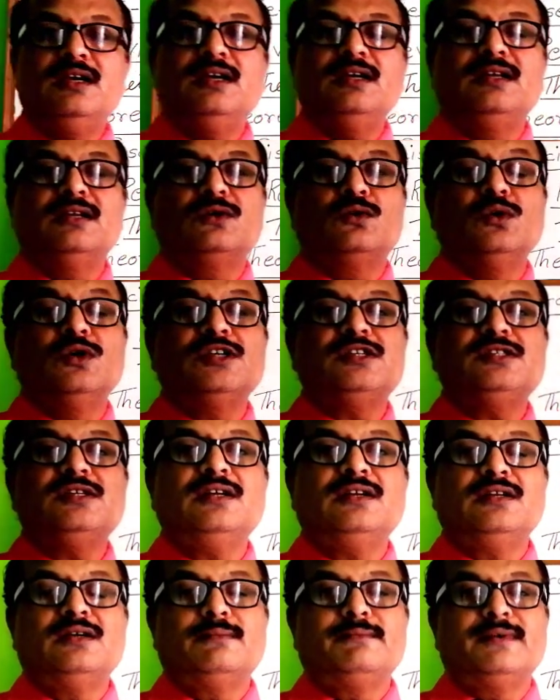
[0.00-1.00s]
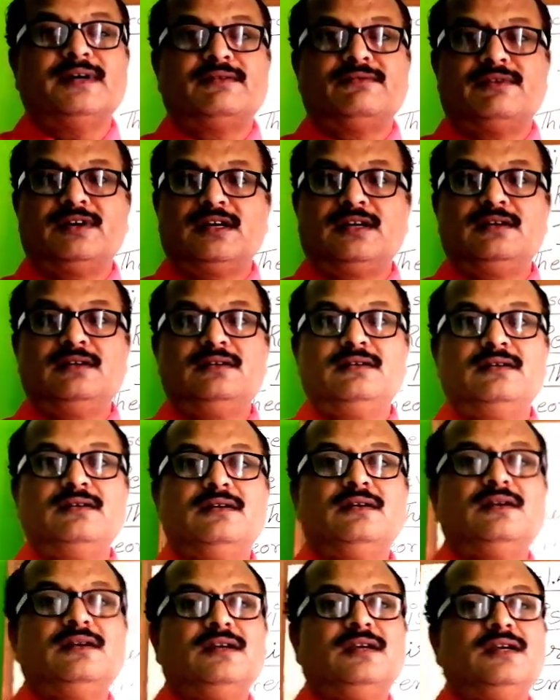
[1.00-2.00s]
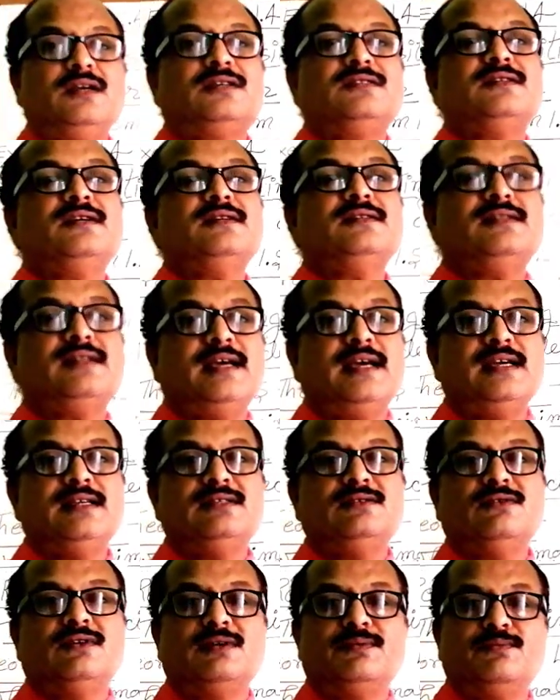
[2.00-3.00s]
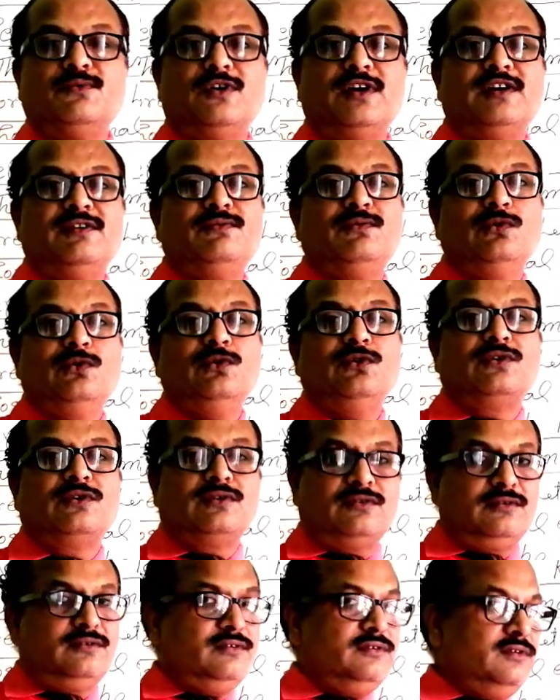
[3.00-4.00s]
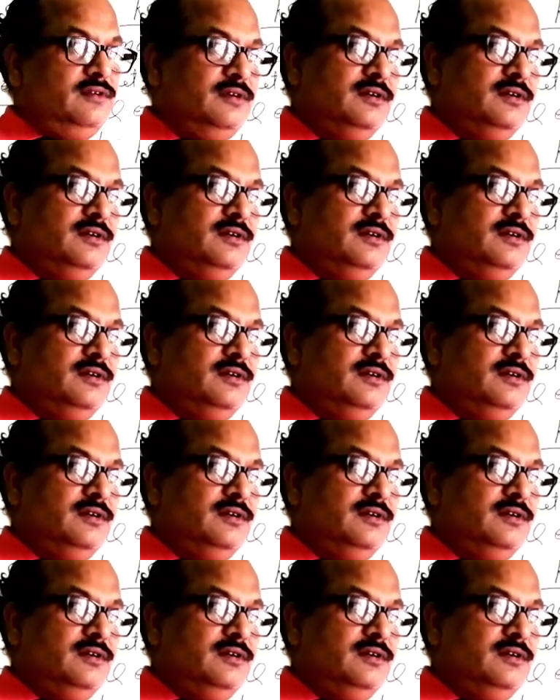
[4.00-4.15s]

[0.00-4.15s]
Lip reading: in question number 1, exercise 1.4.